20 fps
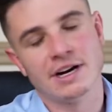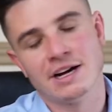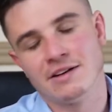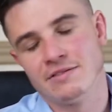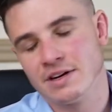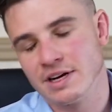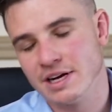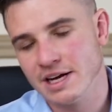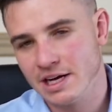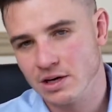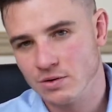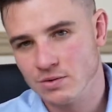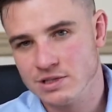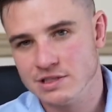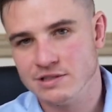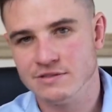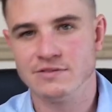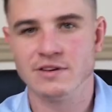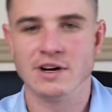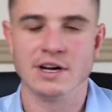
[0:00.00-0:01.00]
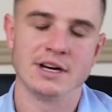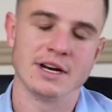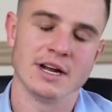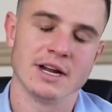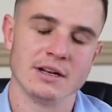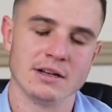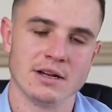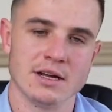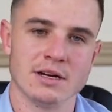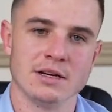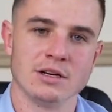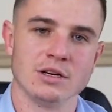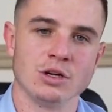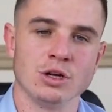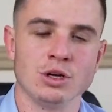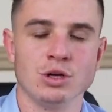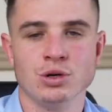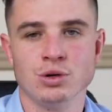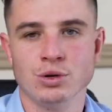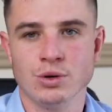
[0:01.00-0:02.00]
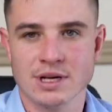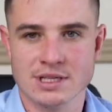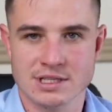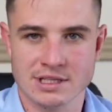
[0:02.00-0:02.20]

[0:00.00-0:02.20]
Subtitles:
having an equity fund, and then you as